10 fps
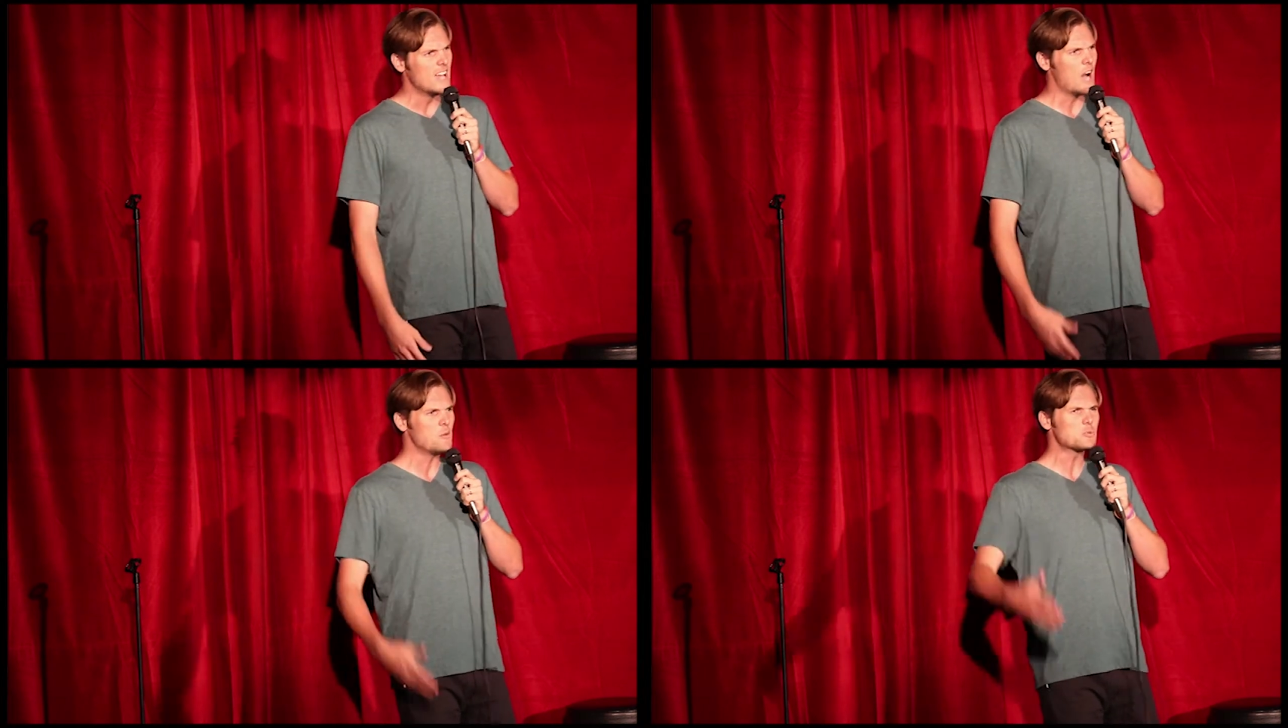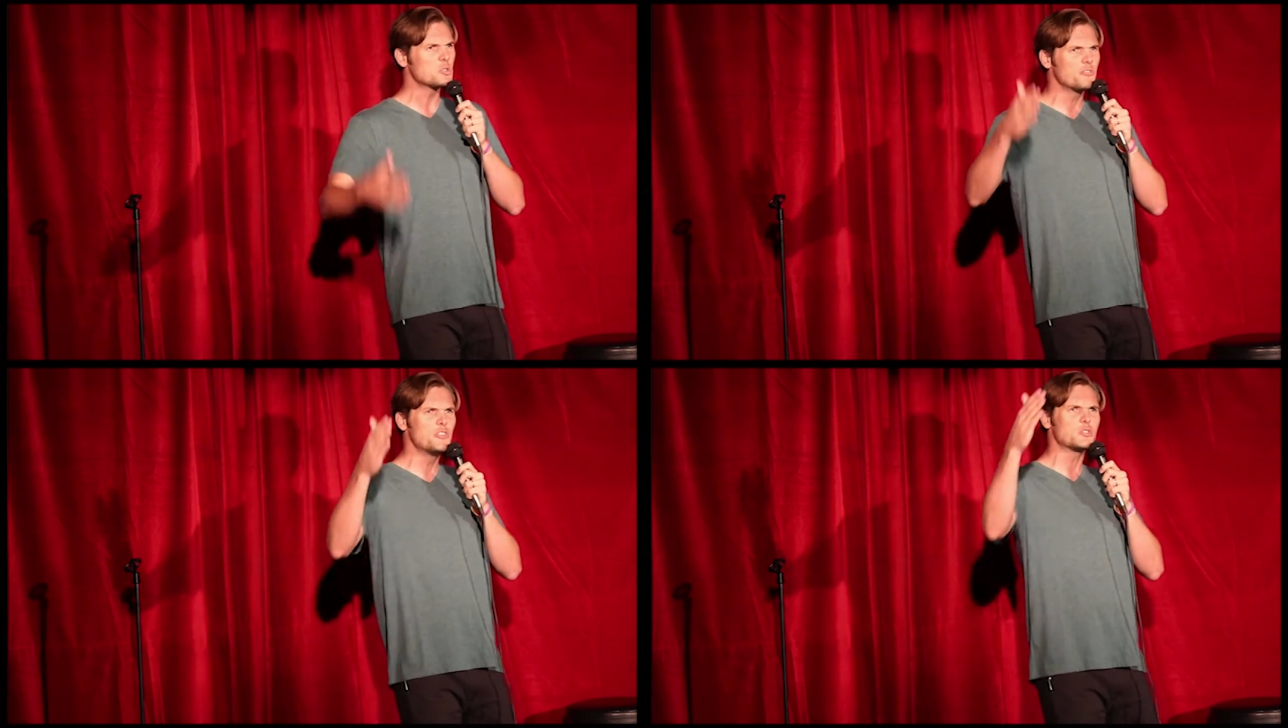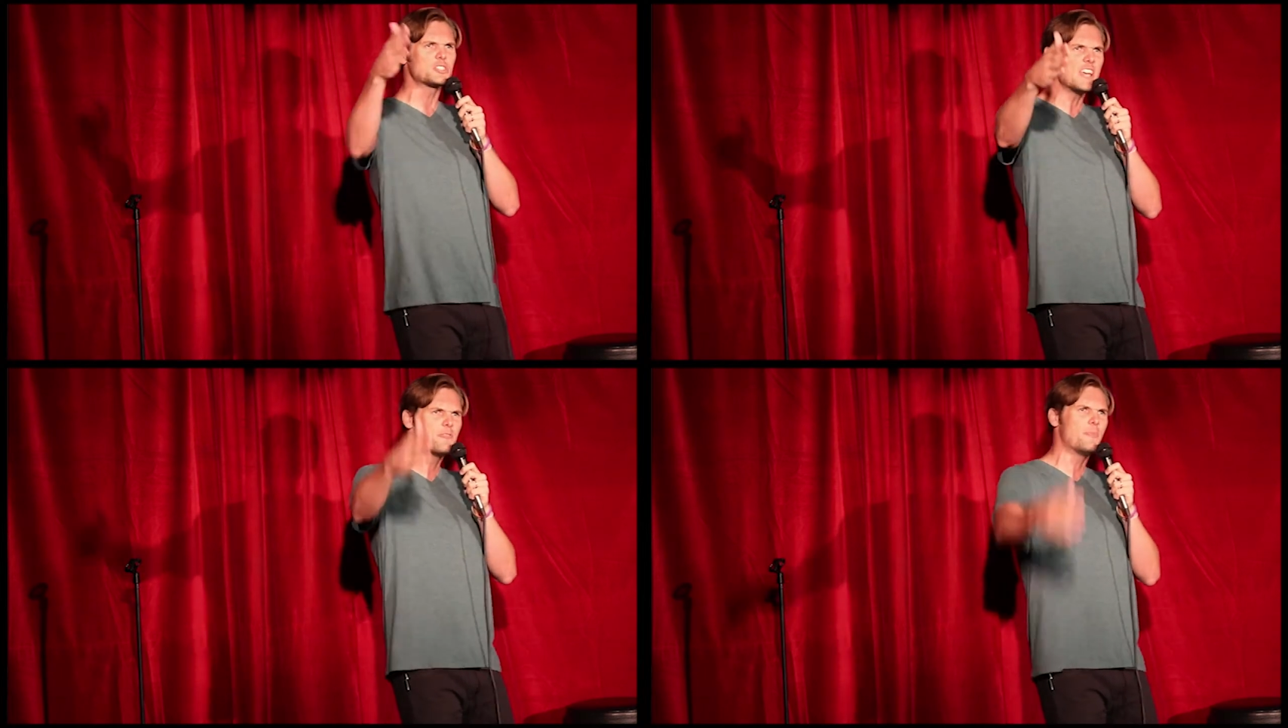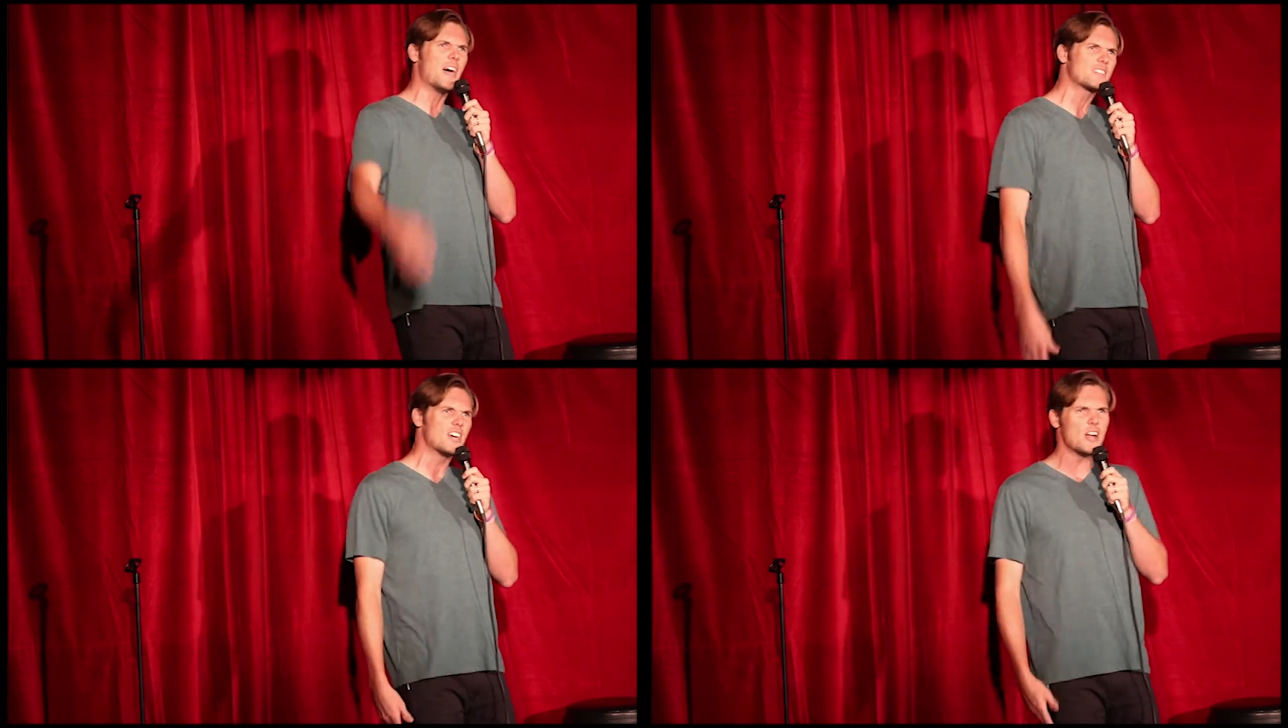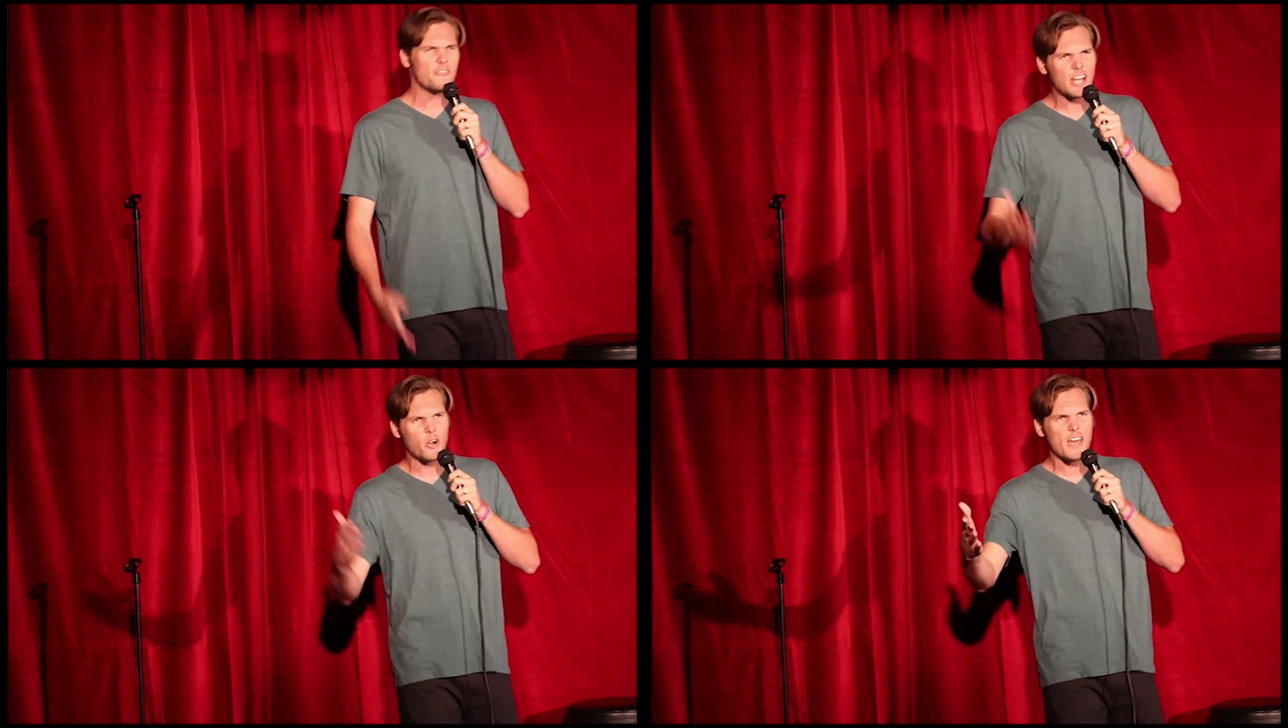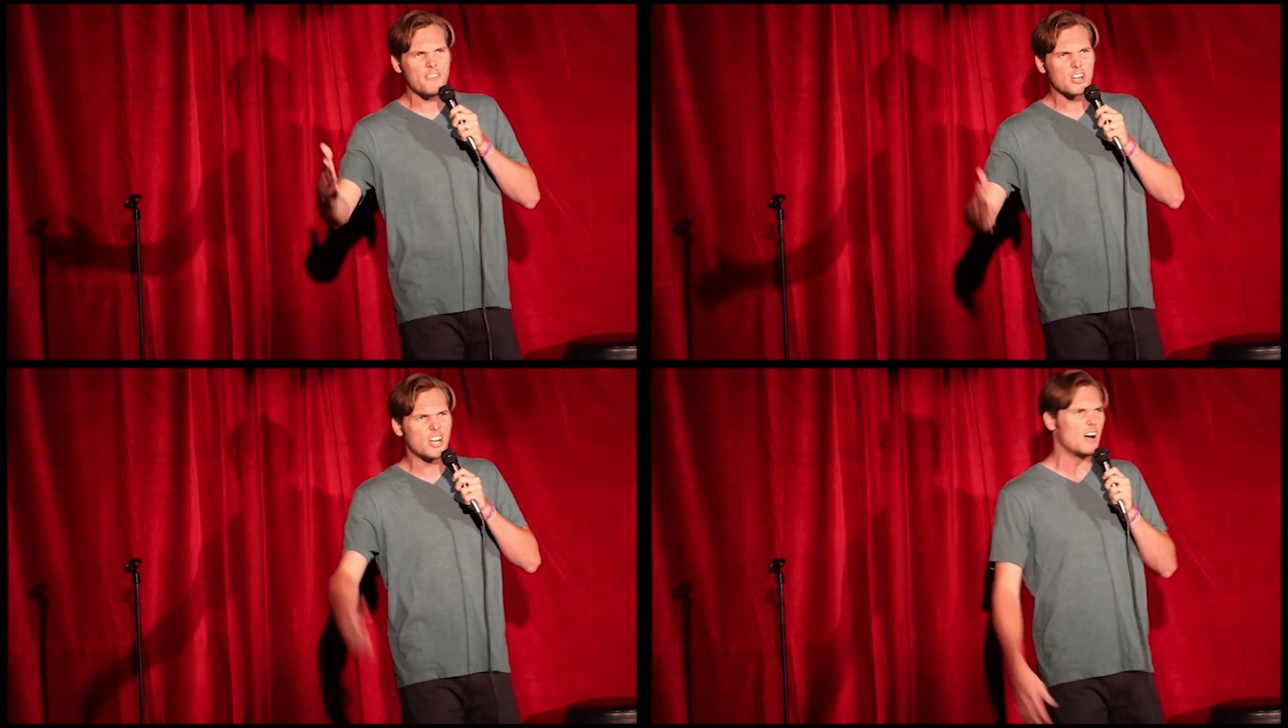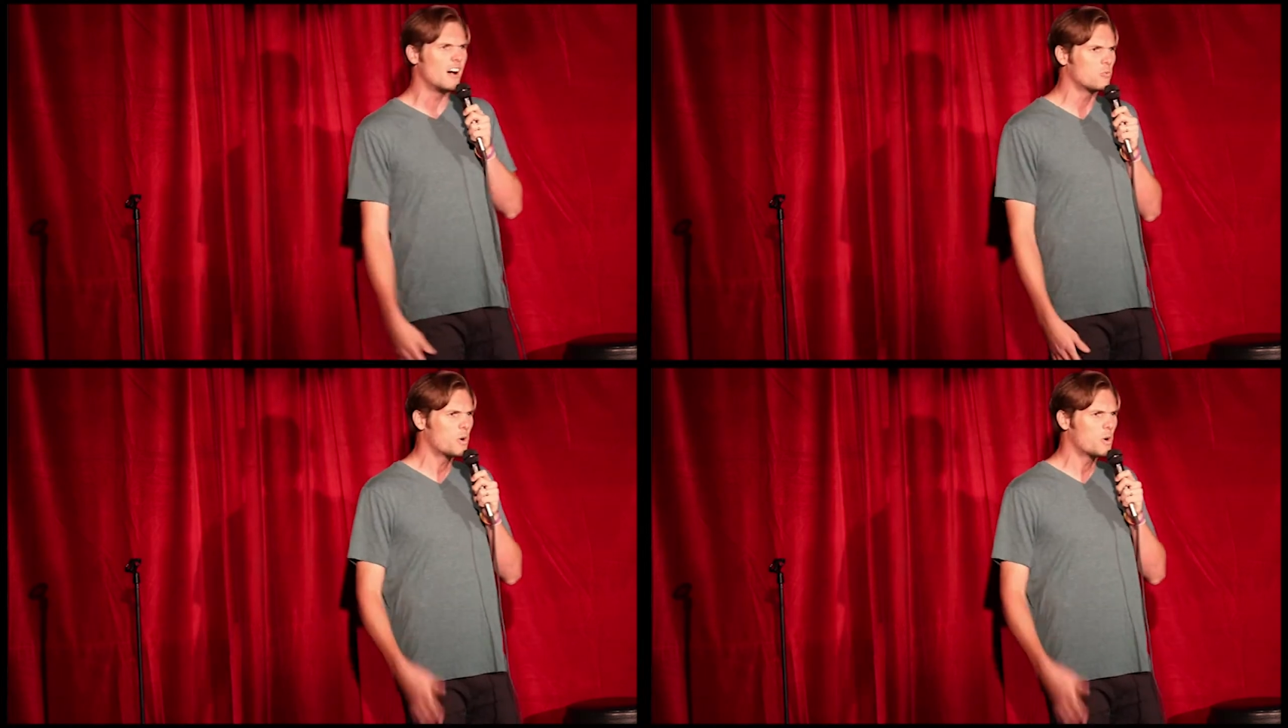How am I supposed to feel safe back there if I don't have a gun?